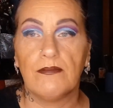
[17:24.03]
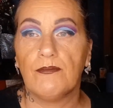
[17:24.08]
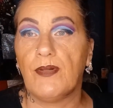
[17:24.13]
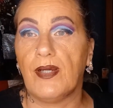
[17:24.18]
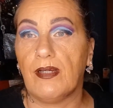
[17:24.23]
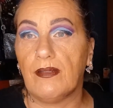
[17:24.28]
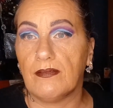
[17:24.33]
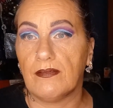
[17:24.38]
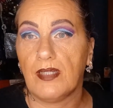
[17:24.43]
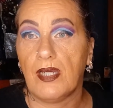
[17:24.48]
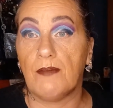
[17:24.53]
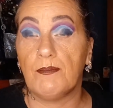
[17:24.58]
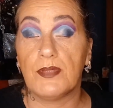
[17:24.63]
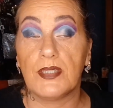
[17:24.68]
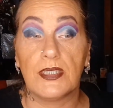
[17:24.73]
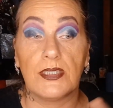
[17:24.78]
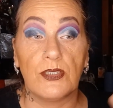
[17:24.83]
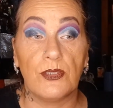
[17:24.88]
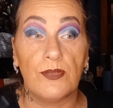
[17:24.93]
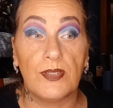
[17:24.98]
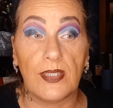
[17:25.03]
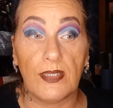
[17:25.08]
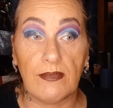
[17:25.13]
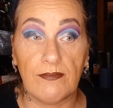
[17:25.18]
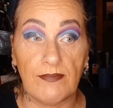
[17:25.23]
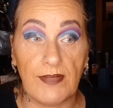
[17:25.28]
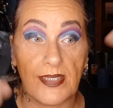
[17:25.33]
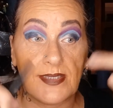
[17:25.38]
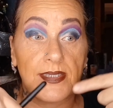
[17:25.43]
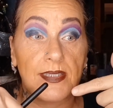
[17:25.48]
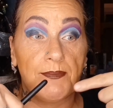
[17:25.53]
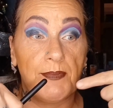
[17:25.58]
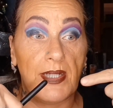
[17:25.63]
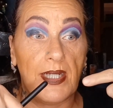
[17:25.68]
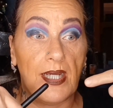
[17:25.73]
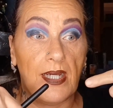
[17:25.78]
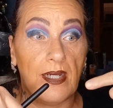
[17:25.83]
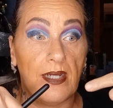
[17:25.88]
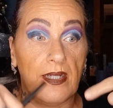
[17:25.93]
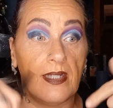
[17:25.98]
Well, I'm going to do the rest of my
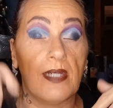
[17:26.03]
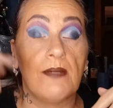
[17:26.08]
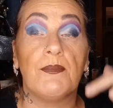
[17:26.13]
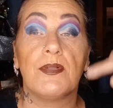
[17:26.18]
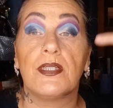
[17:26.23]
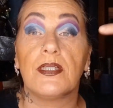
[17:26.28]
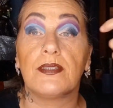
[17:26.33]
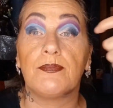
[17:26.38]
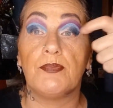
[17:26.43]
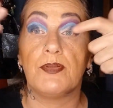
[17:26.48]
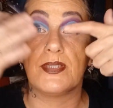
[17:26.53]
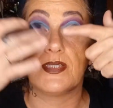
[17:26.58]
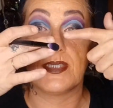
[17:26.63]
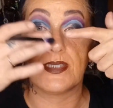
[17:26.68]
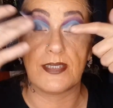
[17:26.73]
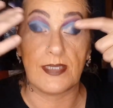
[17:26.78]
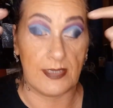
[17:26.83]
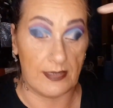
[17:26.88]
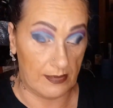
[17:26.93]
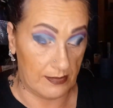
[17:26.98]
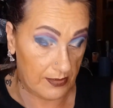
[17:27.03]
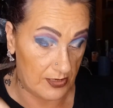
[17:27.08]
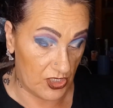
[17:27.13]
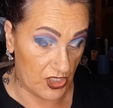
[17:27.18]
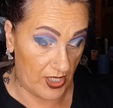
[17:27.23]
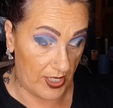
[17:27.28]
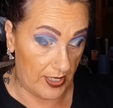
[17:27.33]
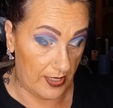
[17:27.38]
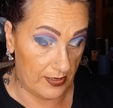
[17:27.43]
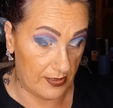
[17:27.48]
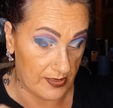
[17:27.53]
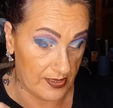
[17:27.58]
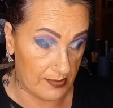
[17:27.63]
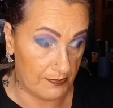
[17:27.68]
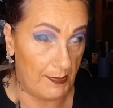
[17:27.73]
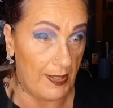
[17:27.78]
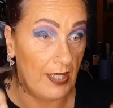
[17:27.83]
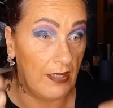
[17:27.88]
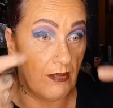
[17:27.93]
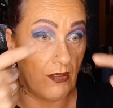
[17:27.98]
eye. I'm going to put this shade
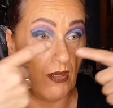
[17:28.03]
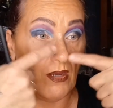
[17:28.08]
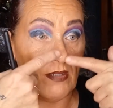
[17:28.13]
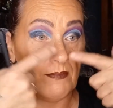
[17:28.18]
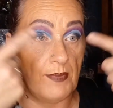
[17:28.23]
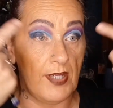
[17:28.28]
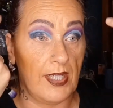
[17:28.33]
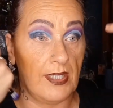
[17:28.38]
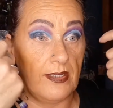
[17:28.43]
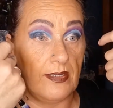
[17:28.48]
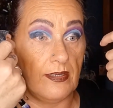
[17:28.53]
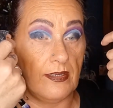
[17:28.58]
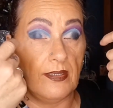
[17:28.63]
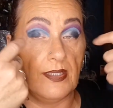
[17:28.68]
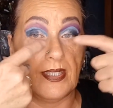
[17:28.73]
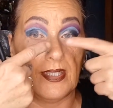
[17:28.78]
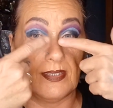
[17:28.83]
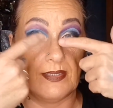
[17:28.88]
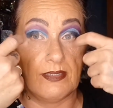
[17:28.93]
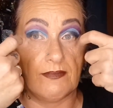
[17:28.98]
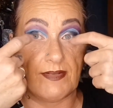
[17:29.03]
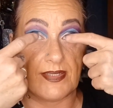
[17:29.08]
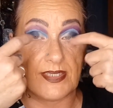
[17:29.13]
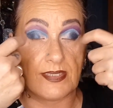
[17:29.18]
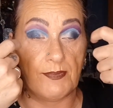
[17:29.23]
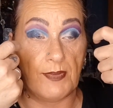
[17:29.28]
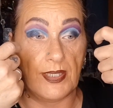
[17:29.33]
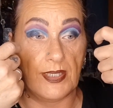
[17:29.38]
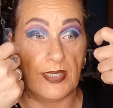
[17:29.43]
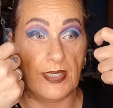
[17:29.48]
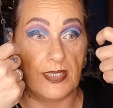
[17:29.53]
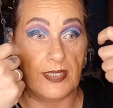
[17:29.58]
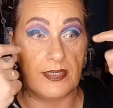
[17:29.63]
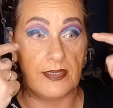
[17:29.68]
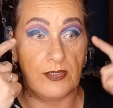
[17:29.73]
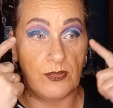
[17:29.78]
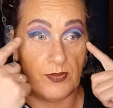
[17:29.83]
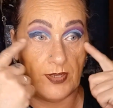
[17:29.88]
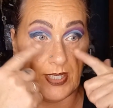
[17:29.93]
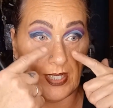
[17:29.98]
Spell on my lid, the rest of my
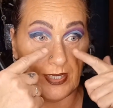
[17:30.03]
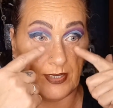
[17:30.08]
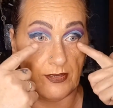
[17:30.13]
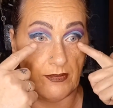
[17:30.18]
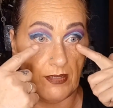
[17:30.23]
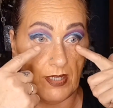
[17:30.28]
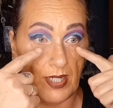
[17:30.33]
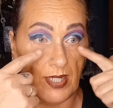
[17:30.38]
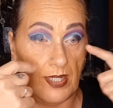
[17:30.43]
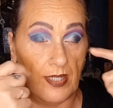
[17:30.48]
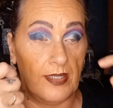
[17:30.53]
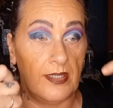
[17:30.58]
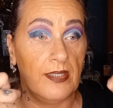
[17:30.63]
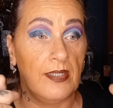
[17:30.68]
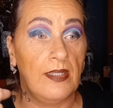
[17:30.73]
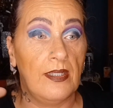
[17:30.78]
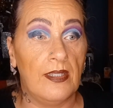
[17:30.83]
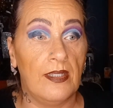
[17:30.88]
lid, do the under eye,